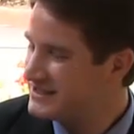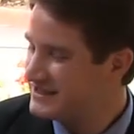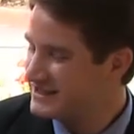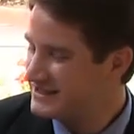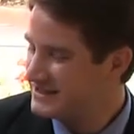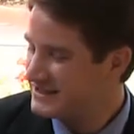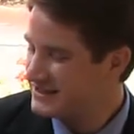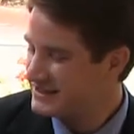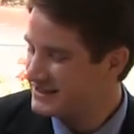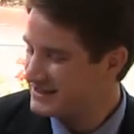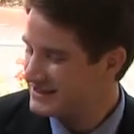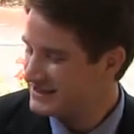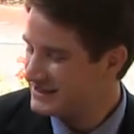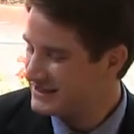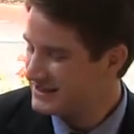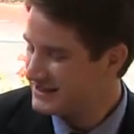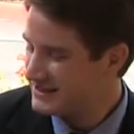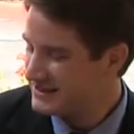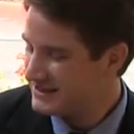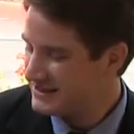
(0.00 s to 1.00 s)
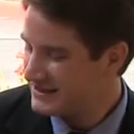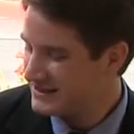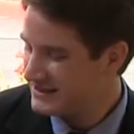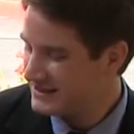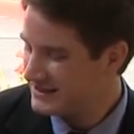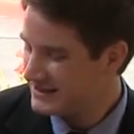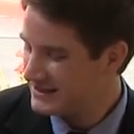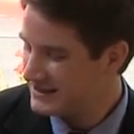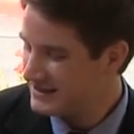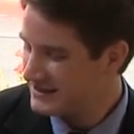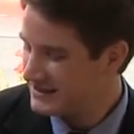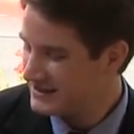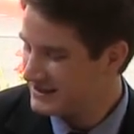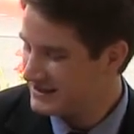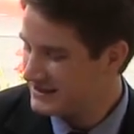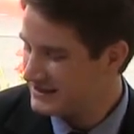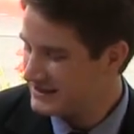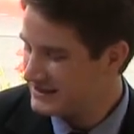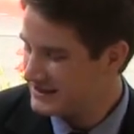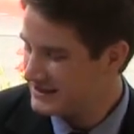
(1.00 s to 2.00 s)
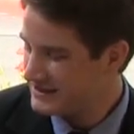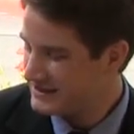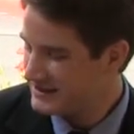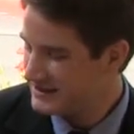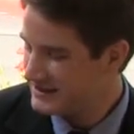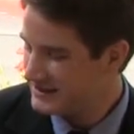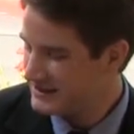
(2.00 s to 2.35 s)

(not speaking)